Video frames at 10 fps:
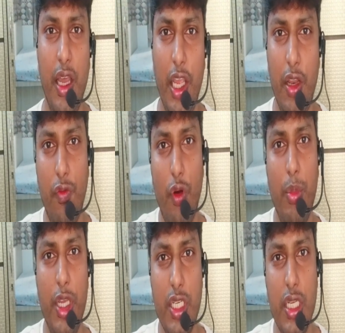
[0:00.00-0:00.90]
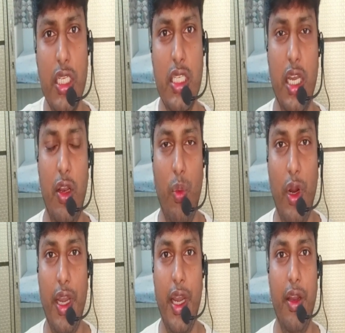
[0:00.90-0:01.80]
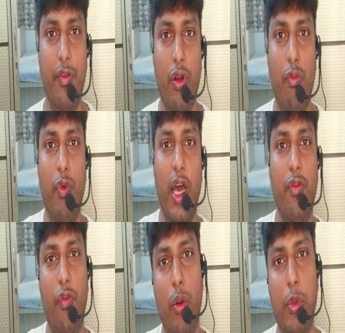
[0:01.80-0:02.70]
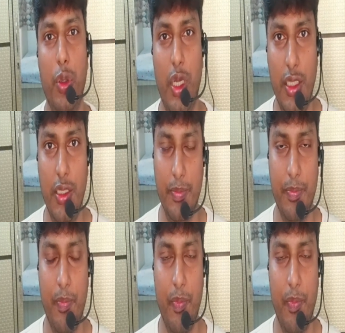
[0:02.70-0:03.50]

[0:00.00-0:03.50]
the information is converted from one form to another.